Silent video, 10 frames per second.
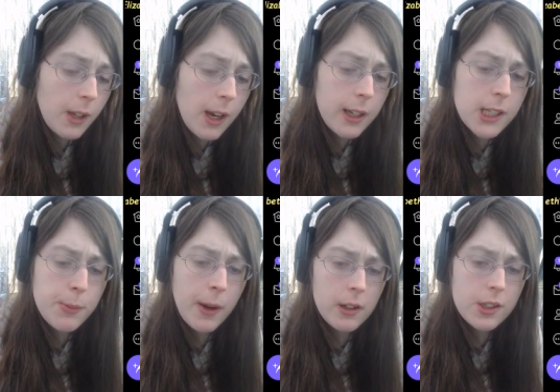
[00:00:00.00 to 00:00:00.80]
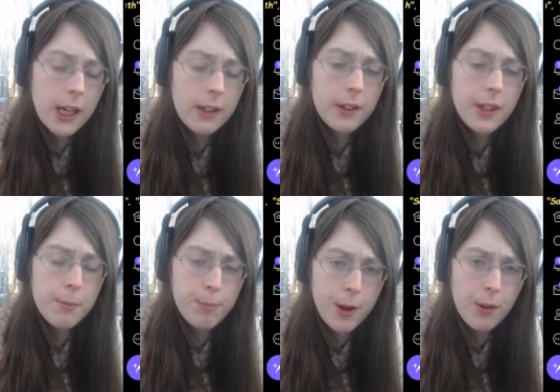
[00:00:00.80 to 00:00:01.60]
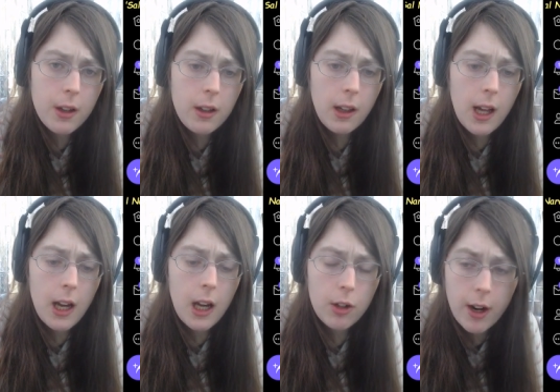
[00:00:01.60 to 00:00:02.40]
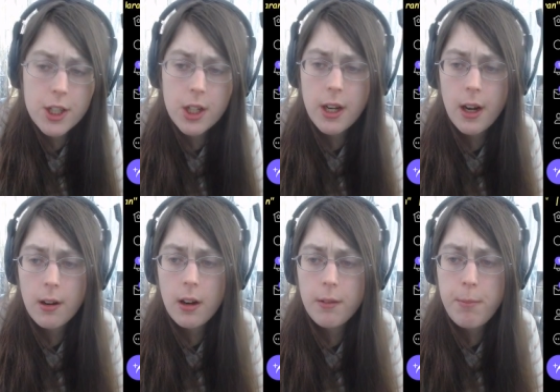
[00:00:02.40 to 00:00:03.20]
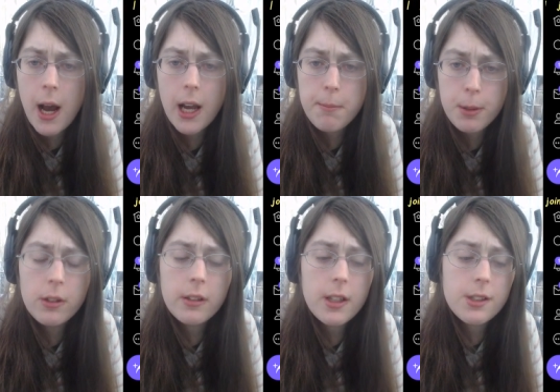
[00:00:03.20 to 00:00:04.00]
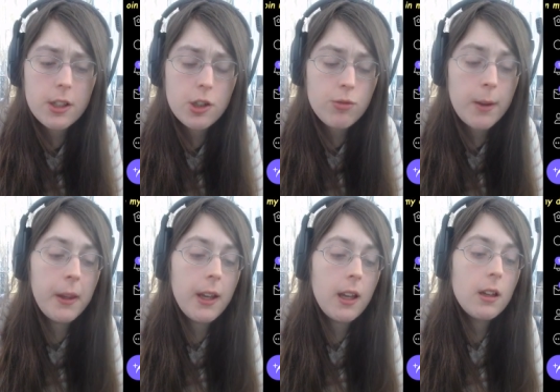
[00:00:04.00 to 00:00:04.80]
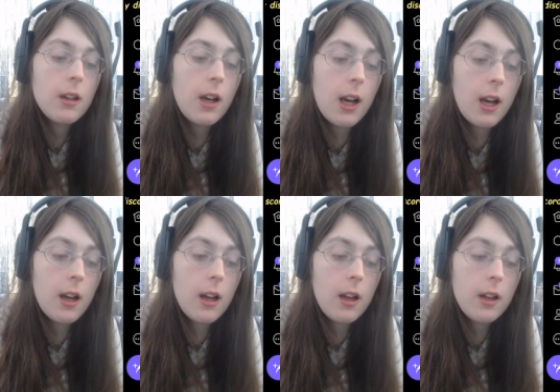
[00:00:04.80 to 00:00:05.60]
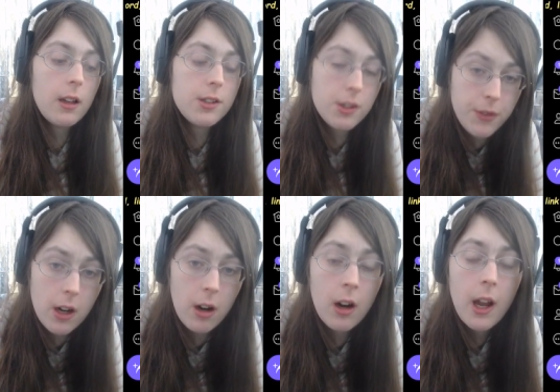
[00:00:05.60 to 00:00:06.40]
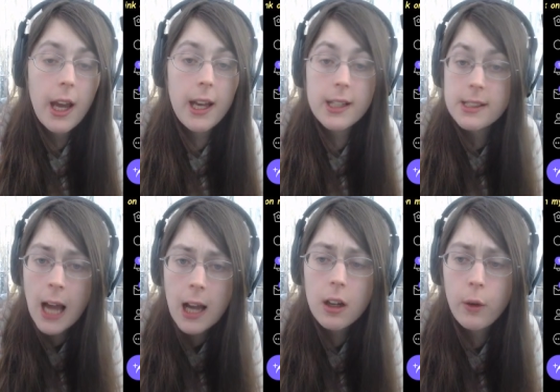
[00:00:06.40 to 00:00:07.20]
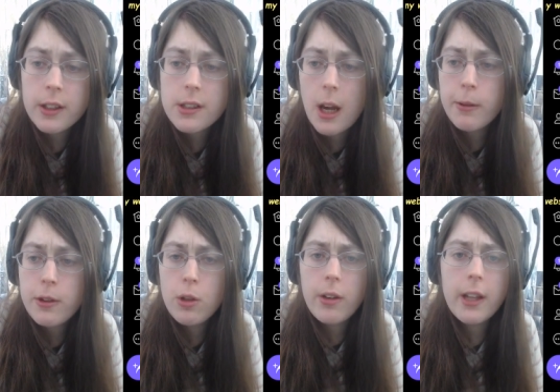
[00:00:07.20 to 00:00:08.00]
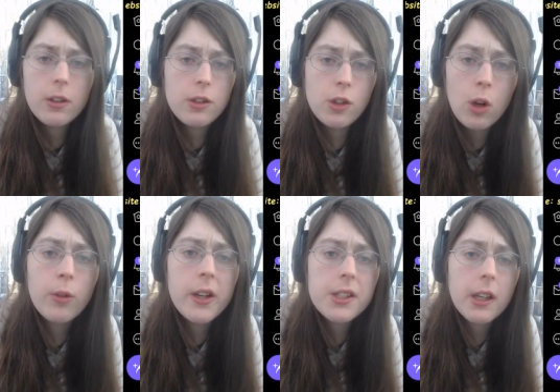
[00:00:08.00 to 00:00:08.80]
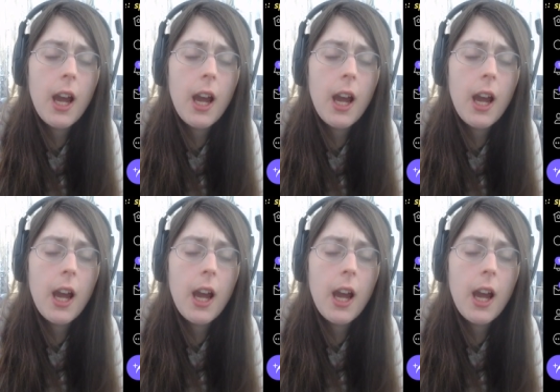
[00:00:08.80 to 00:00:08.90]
needs to be understood that the imperial aggression here by Putin is extremely severe, and it's not going to stop with Ukraine. There's no reason.